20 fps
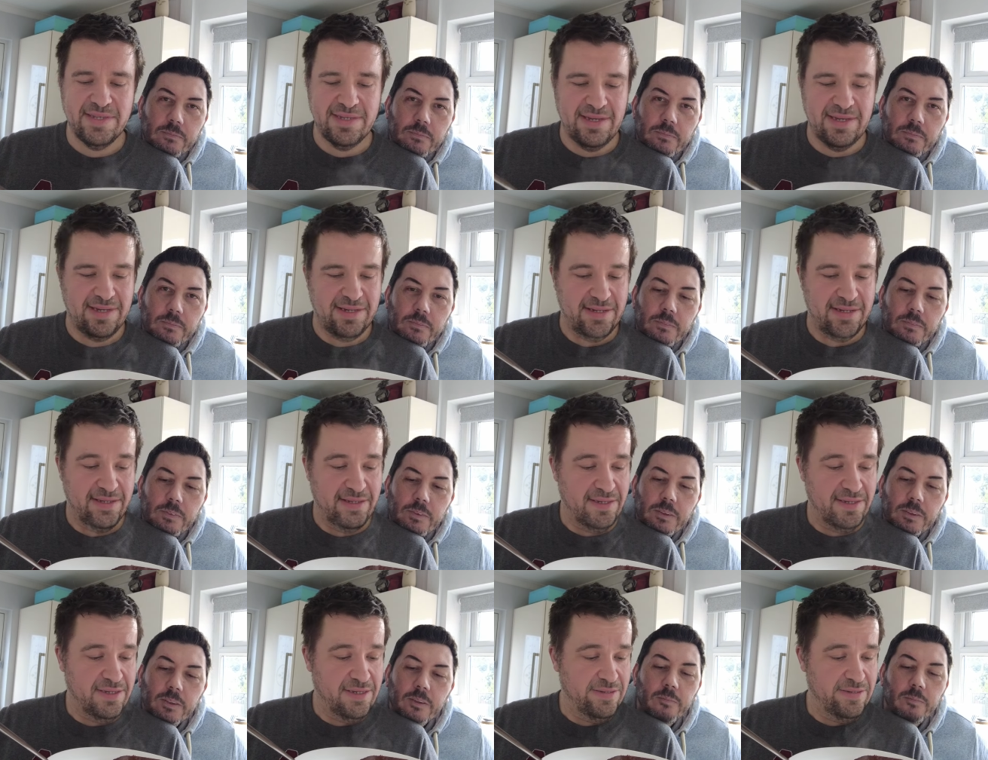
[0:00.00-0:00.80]

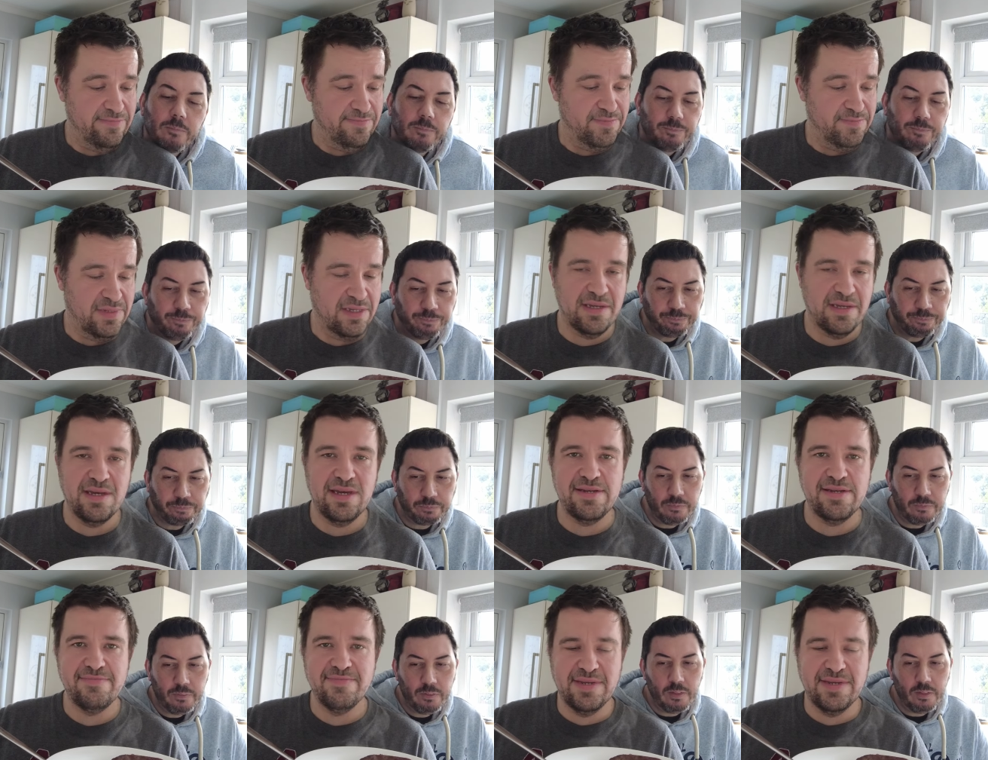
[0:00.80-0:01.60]
Speaker 1: taste. So
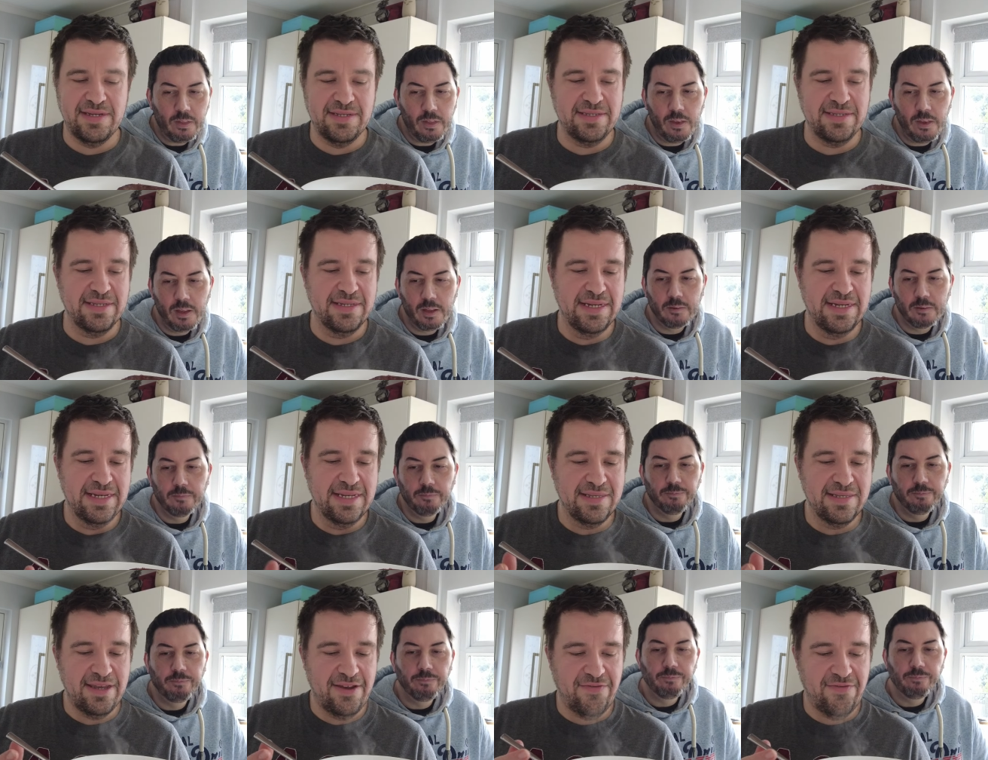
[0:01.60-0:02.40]
yeah, I'd
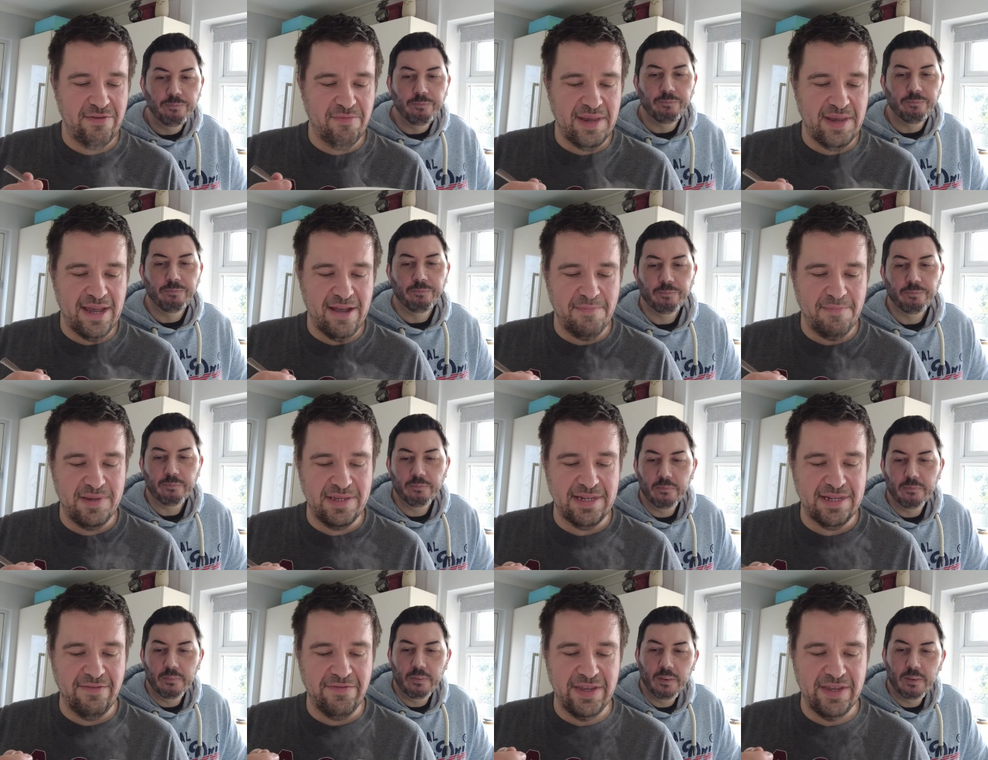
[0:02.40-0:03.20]
definitely be happy
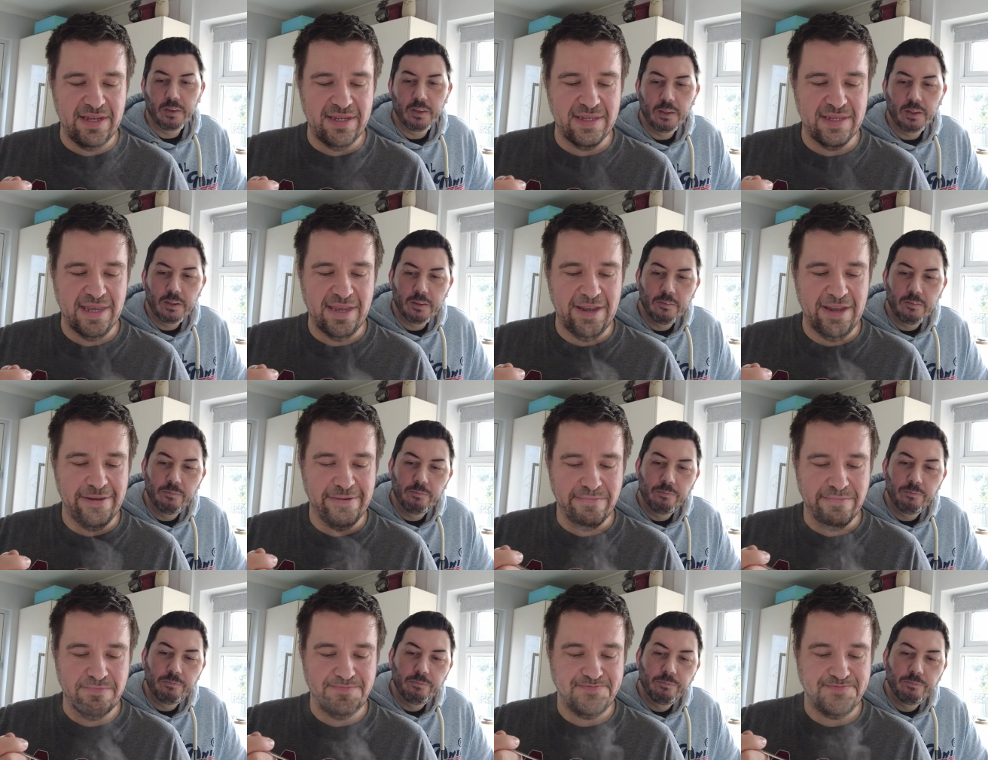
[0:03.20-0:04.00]
to have these again.
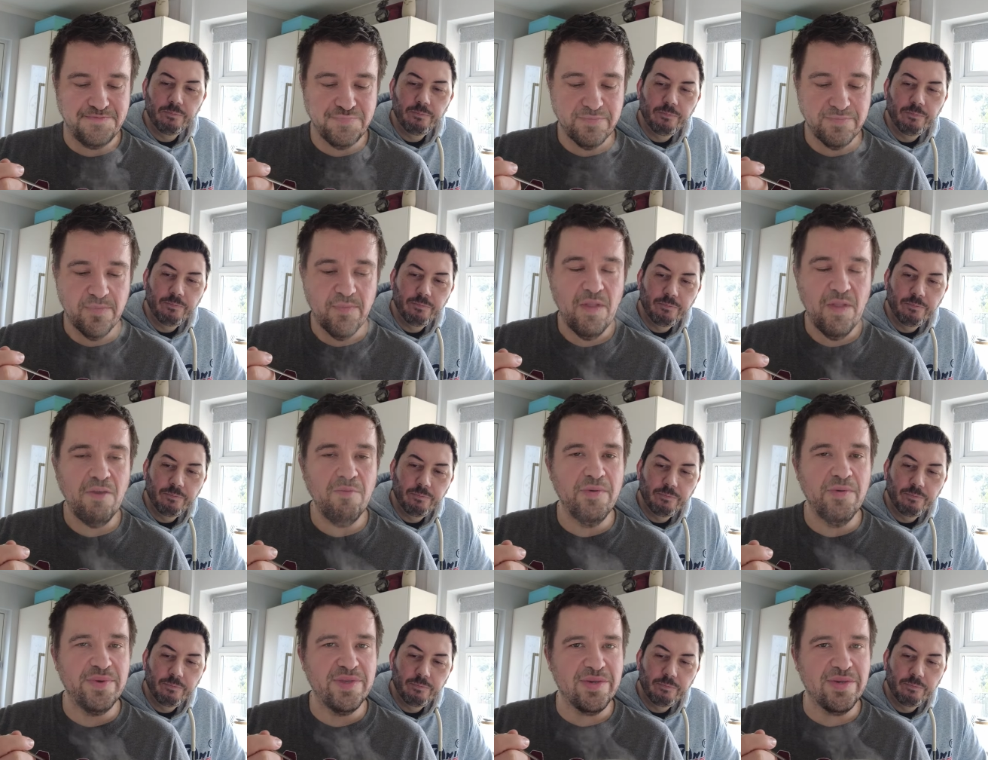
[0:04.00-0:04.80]

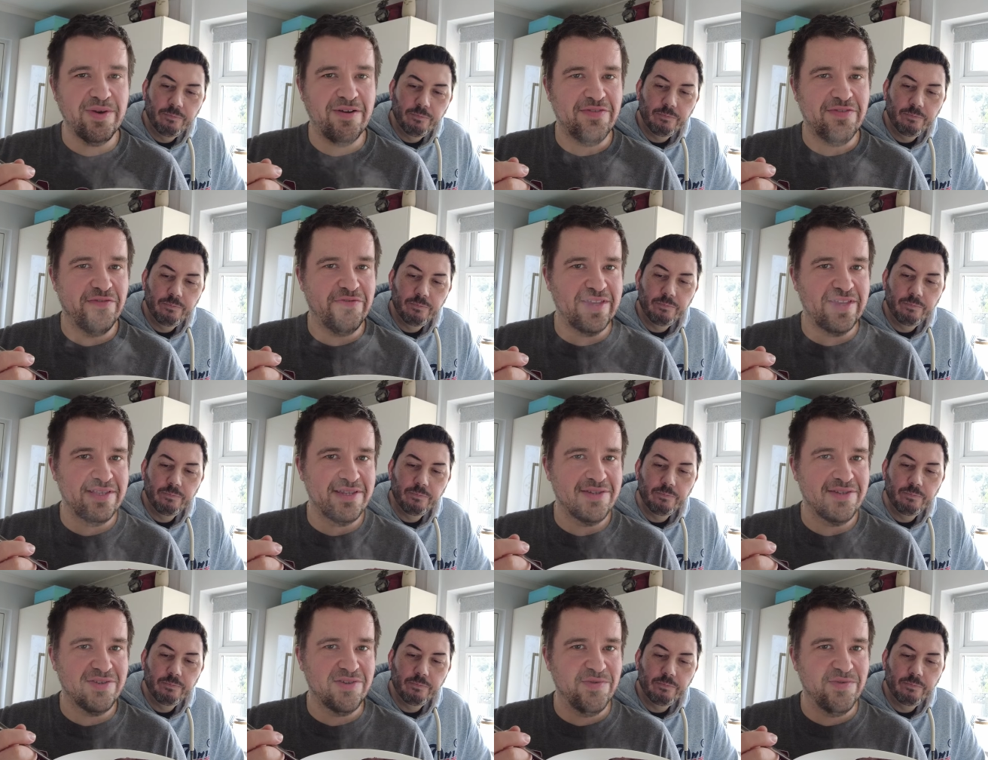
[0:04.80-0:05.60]
We do have the
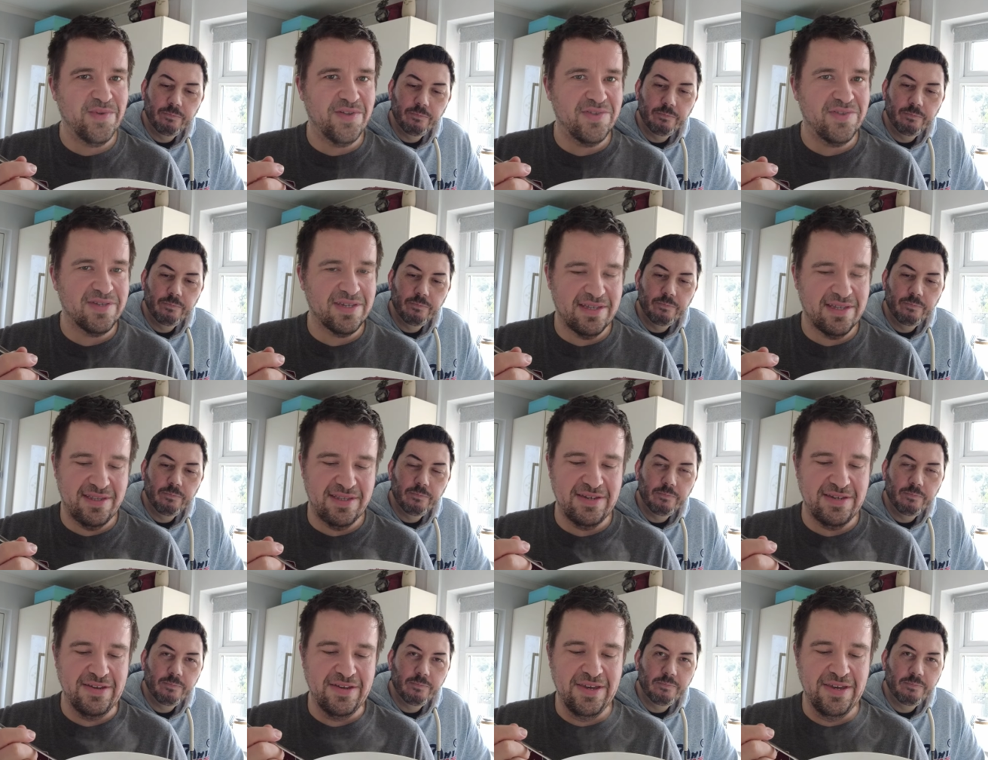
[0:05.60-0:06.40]
Vindaloo ones in
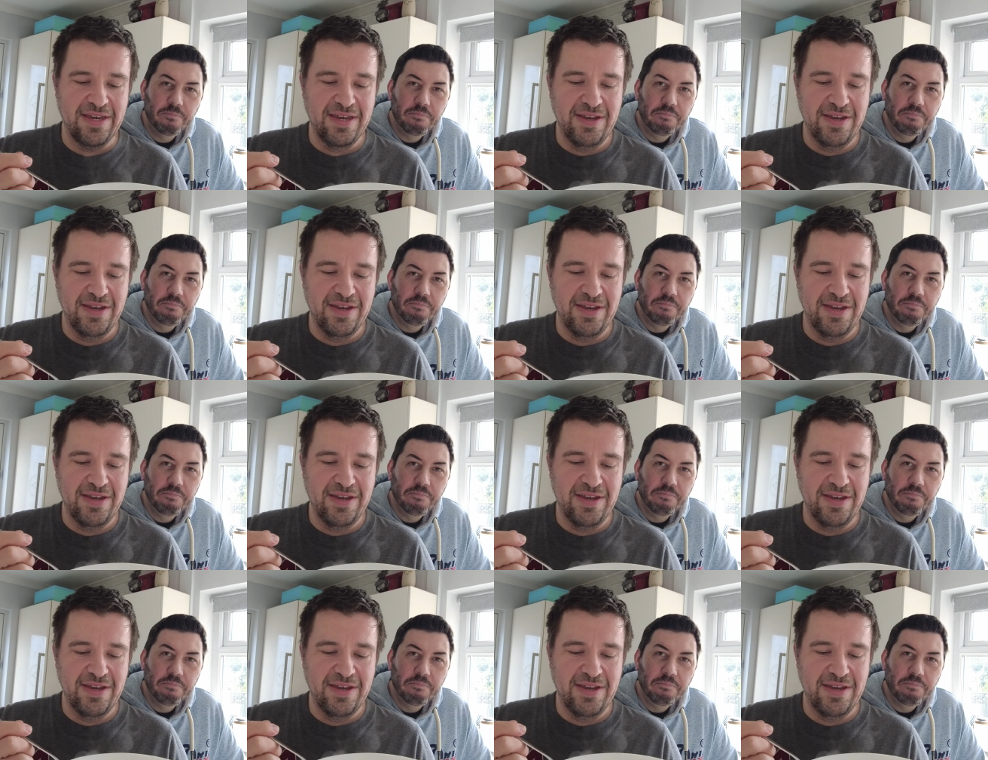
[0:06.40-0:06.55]
the